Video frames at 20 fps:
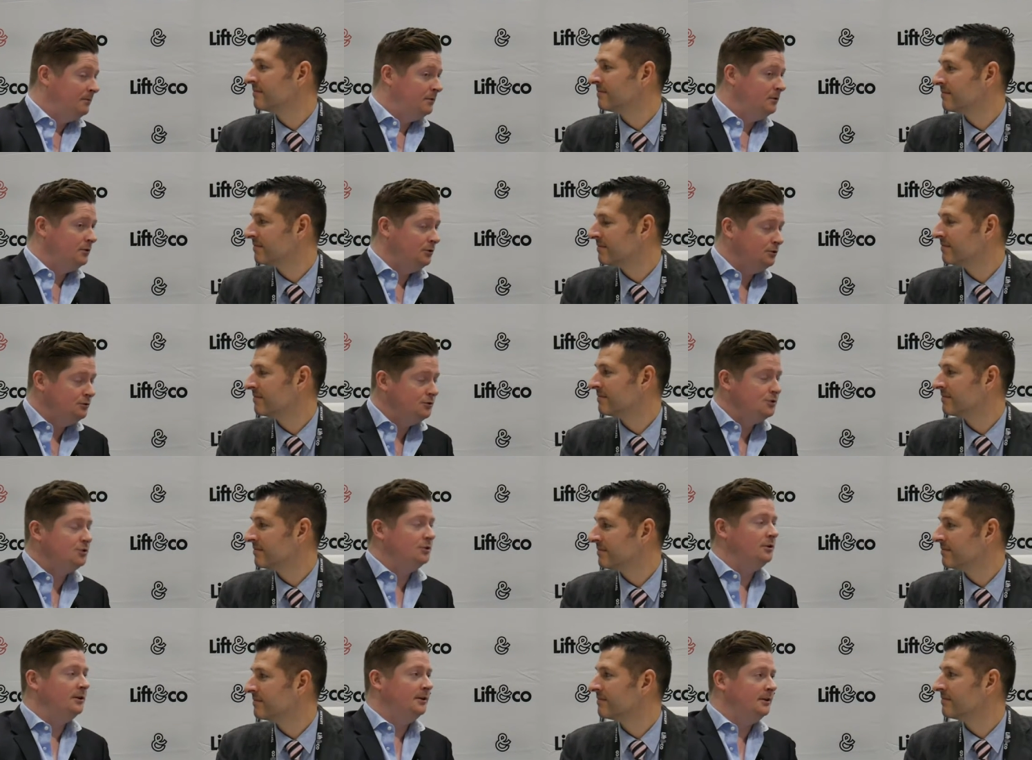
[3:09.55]
Speaker 1: And
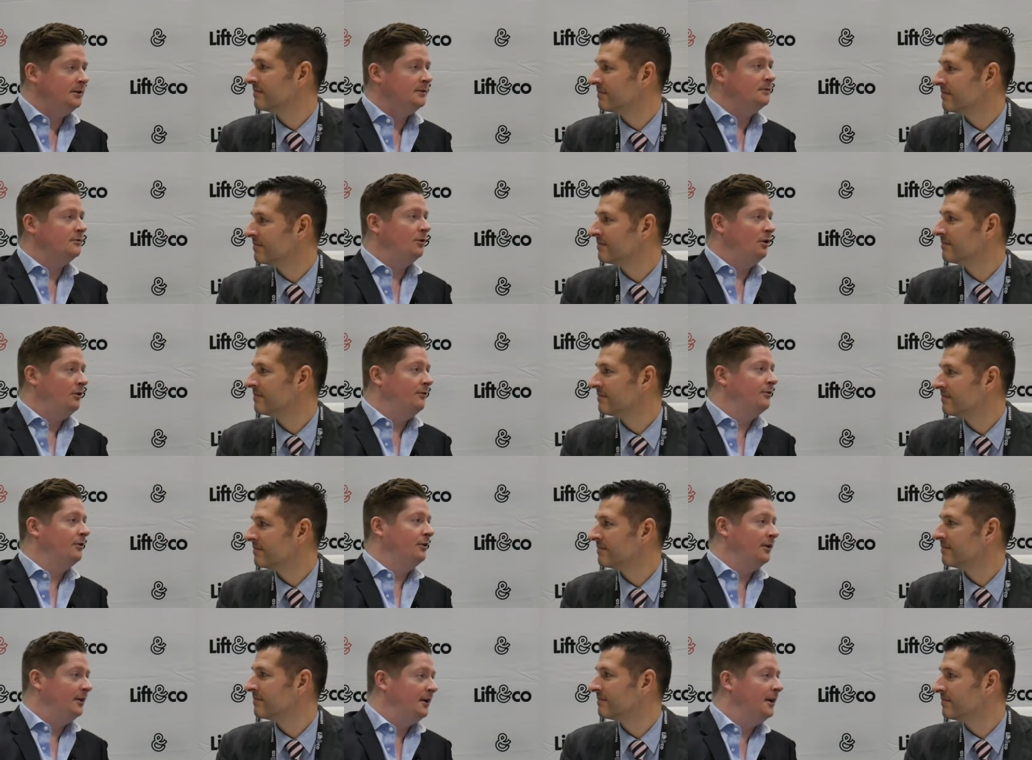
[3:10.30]
usually that's all
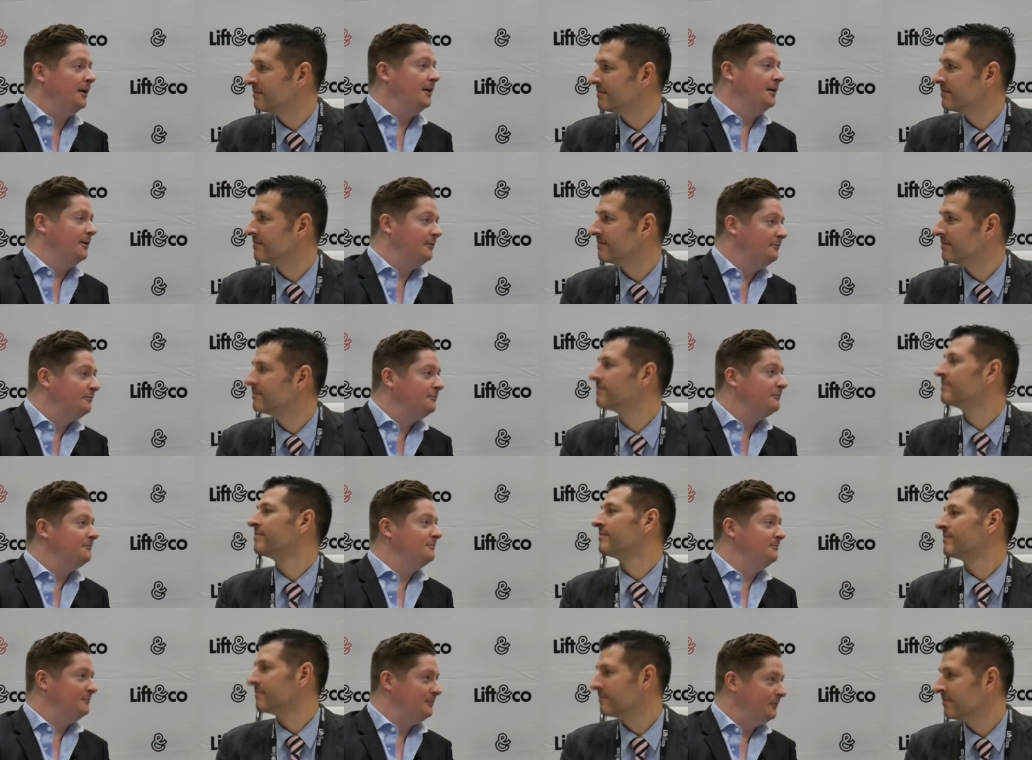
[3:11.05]
very negative,
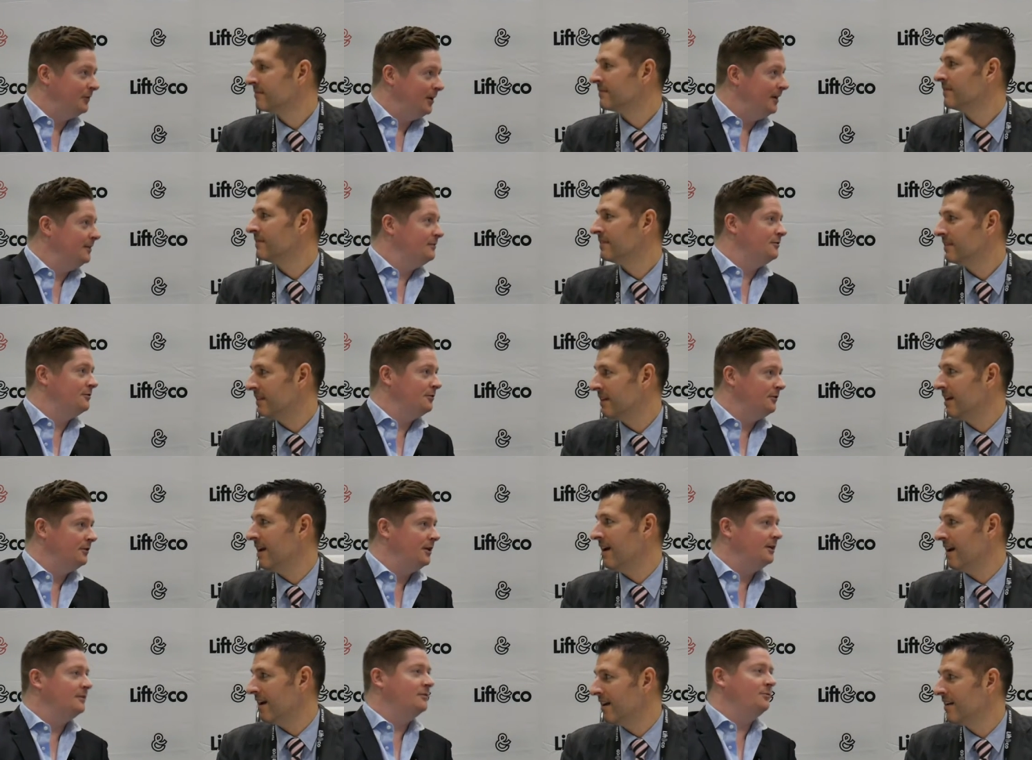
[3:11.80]
right?
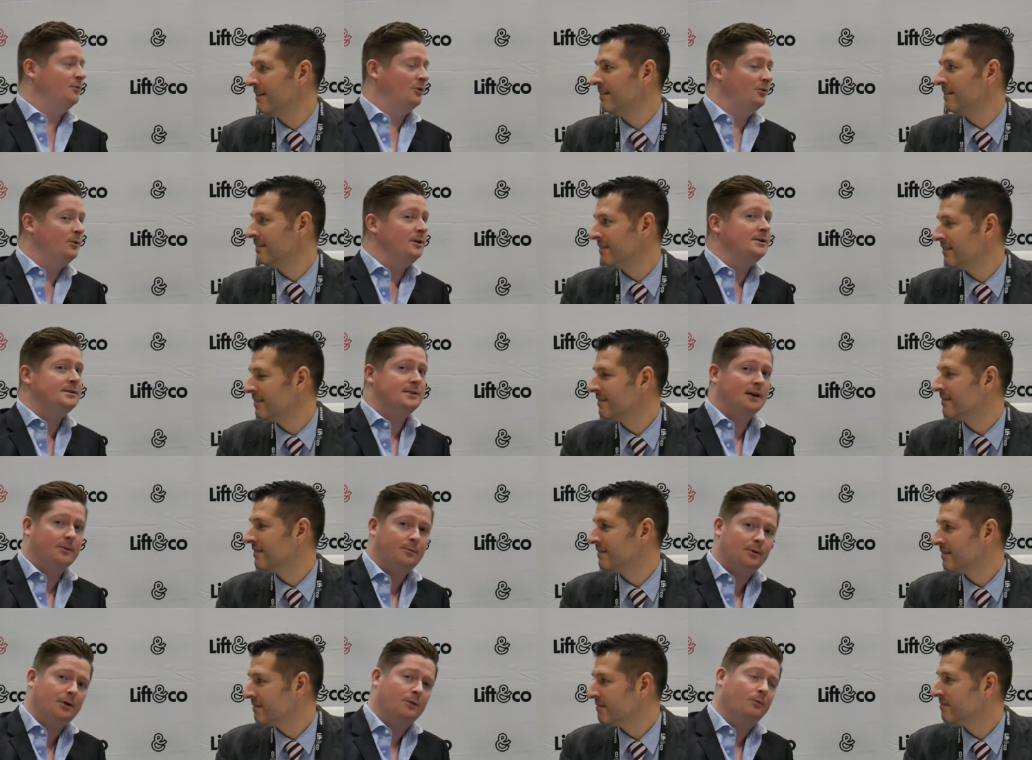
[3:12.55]
So yeah. that's where we
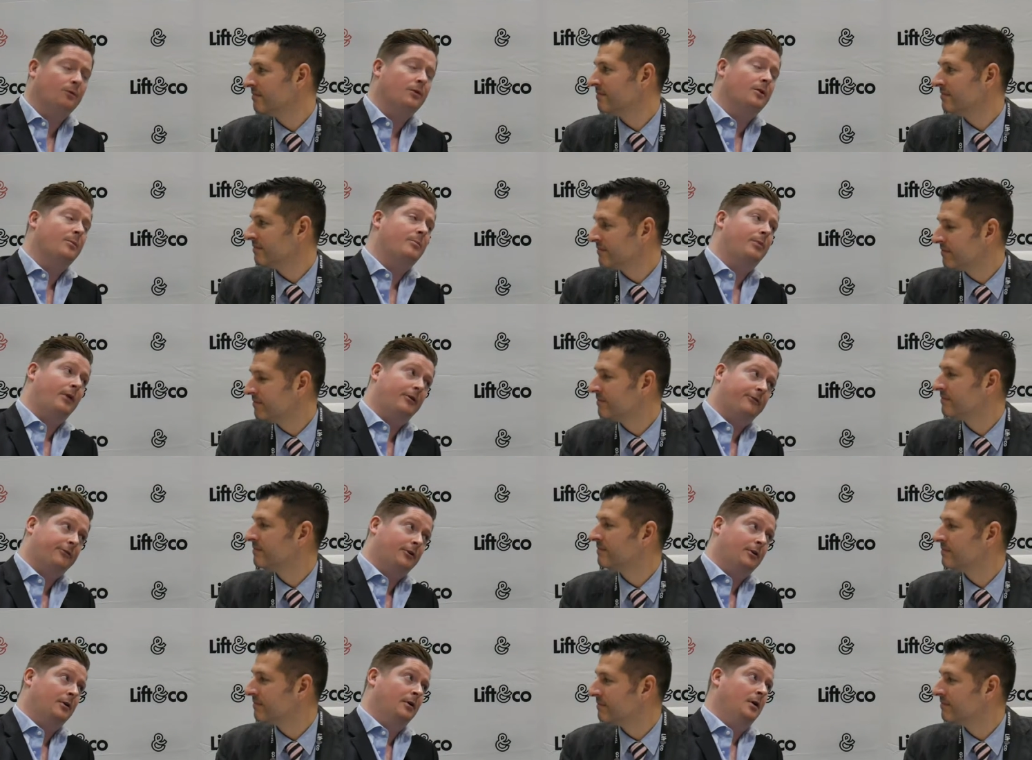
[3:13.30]
step in. We're the
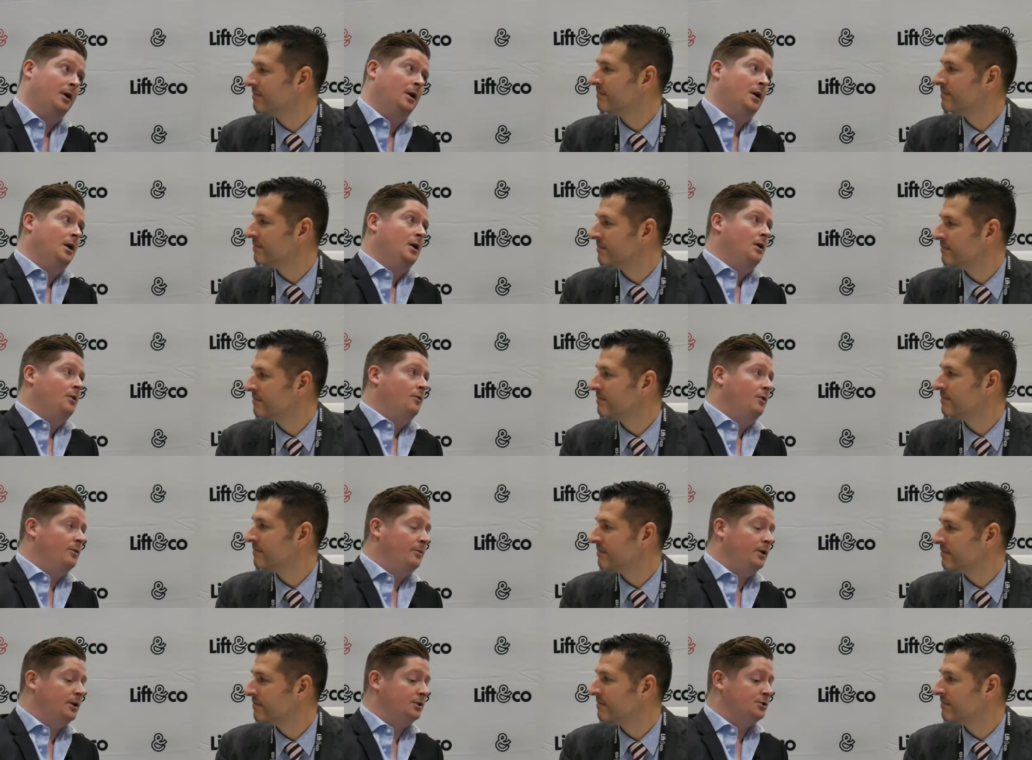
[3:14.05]
buffer.
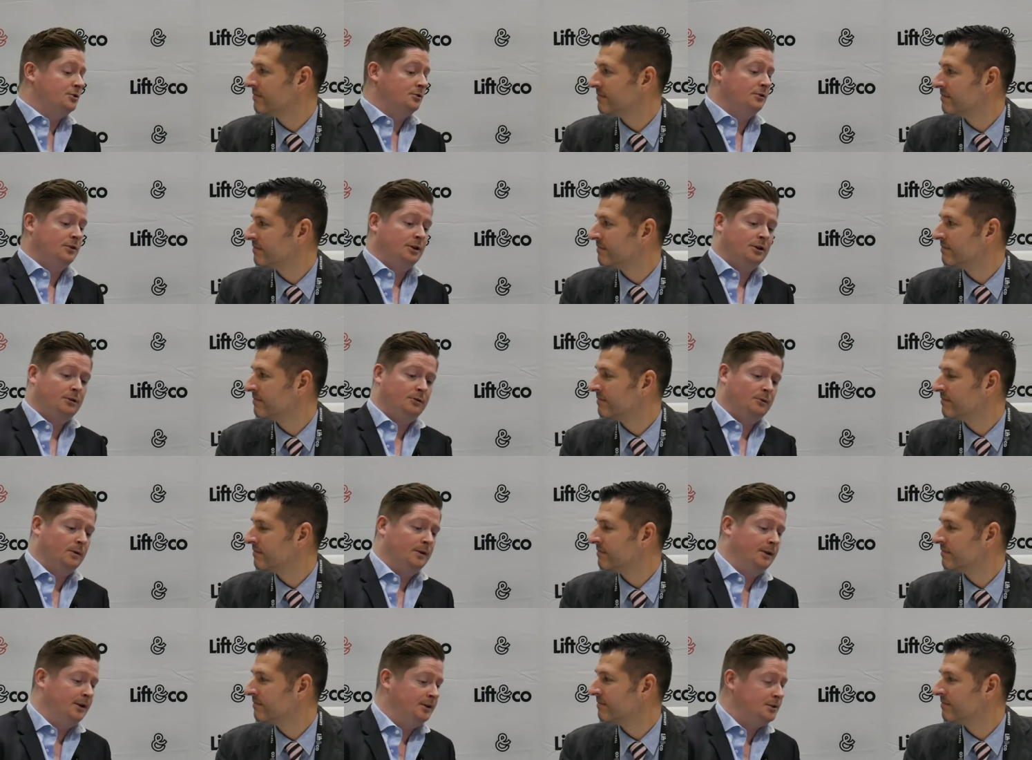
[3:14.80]
We make sure that
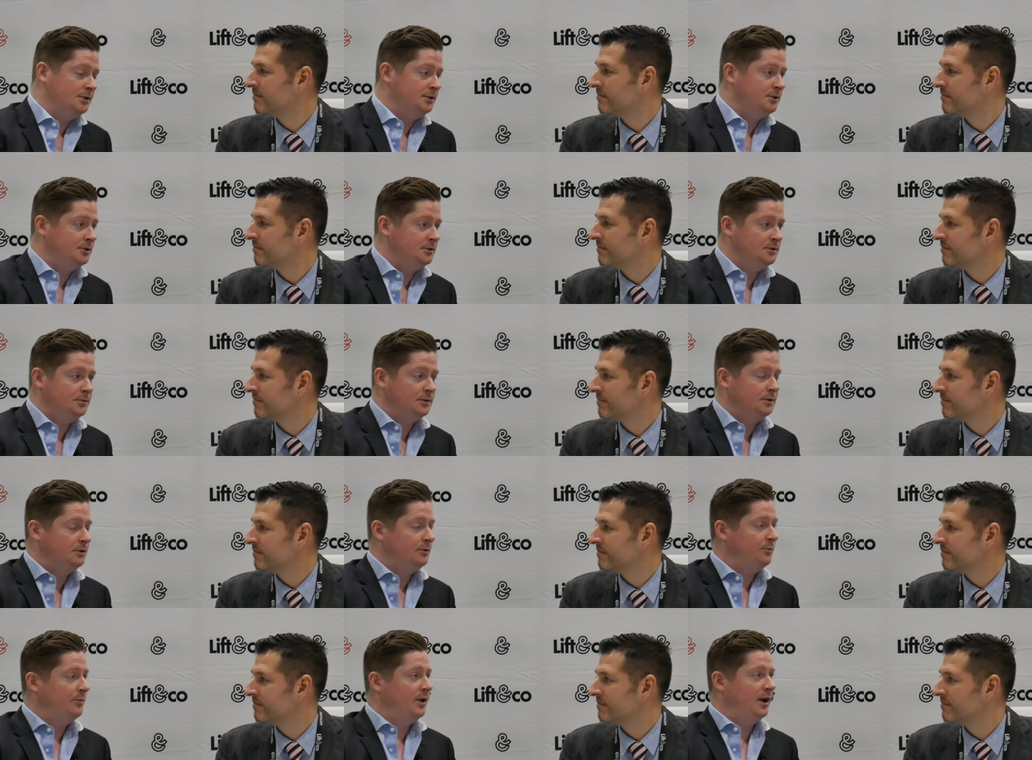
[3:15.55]
your relationships
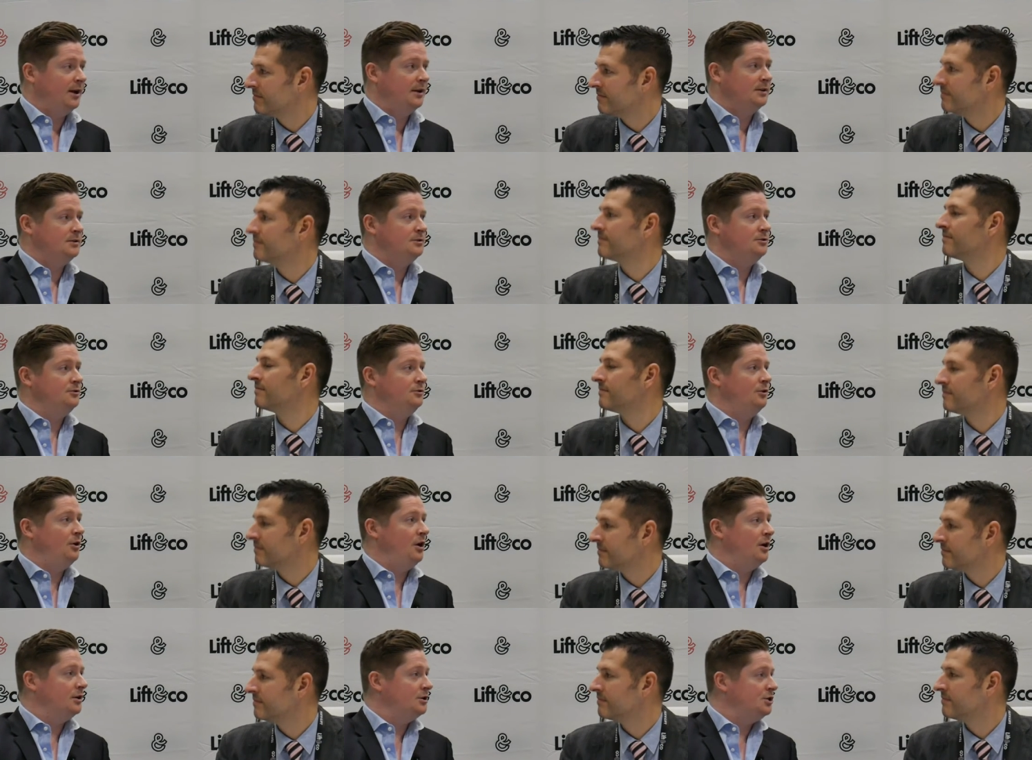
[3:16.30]
with your banks do
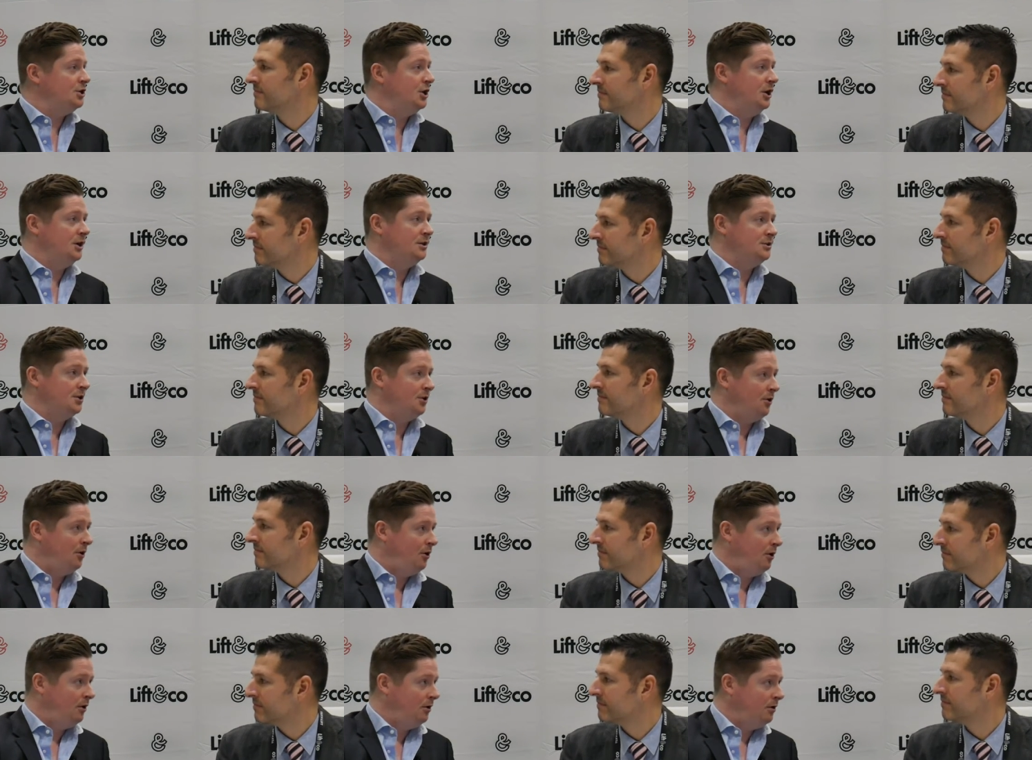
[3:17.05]
not change at
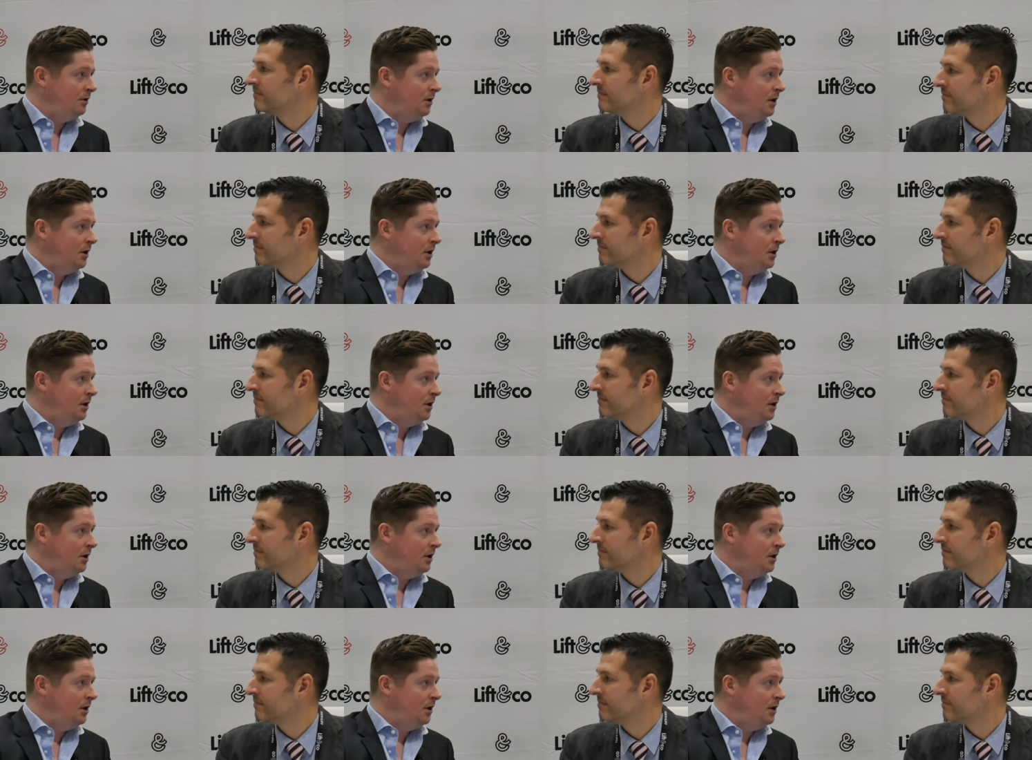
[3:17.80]
all